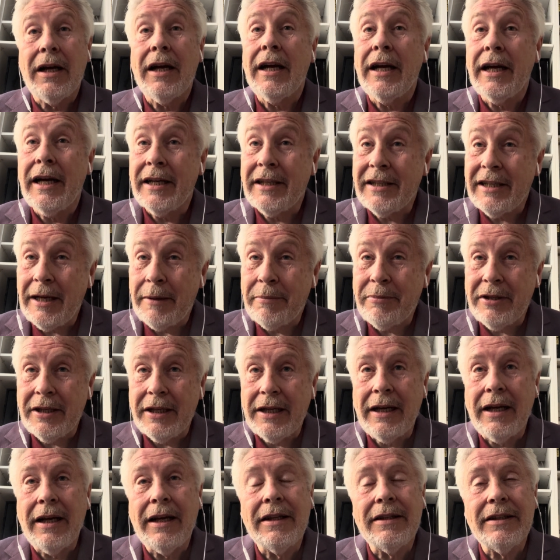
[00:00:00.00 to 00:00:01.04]

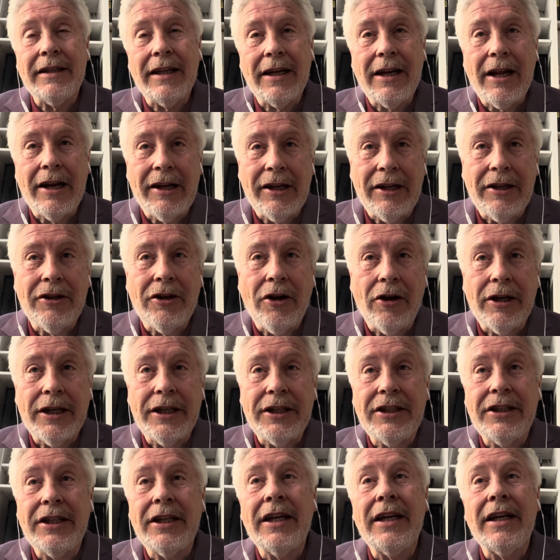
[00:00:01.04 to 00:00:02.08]
accepting that a little
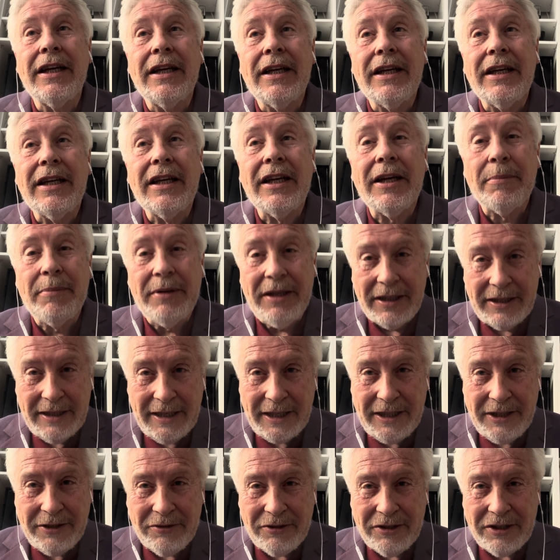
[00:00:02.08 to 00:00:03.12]
knowledge can be a
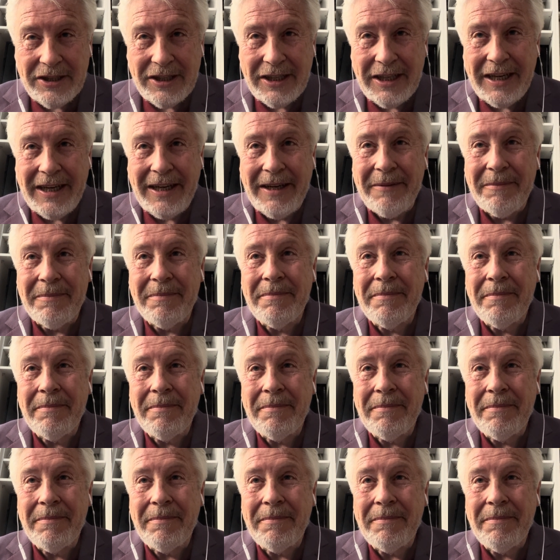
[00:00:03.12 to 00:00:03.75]
dangerous thing.